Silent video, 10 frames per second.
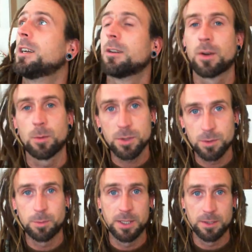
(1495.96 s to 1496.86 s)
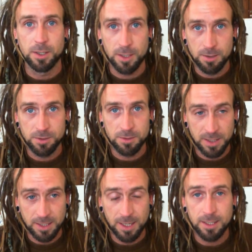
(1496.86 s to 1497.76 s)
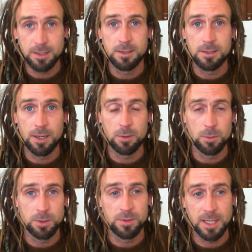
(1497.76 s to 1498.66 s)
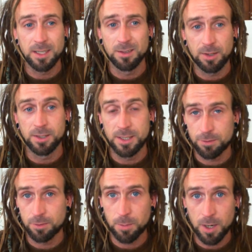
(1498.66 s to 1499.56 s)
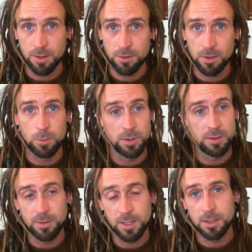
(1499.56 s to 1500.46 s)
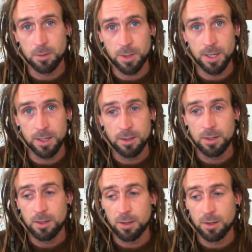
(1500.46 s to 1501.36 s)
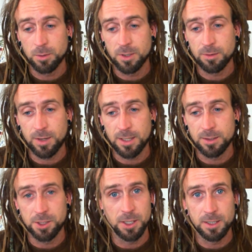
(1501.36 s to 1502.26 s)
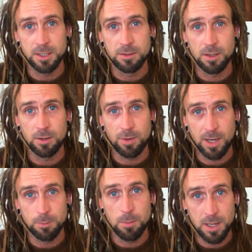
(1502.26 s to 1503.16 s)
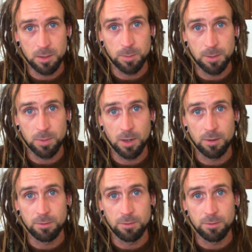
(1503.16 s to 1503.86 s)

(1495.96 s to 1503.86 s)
if I was to have been diagnosed and medicated, then I would have taken a very different path, and I wouldn't have ended up here, and I wouldn't have had the journeys that I've had and met the people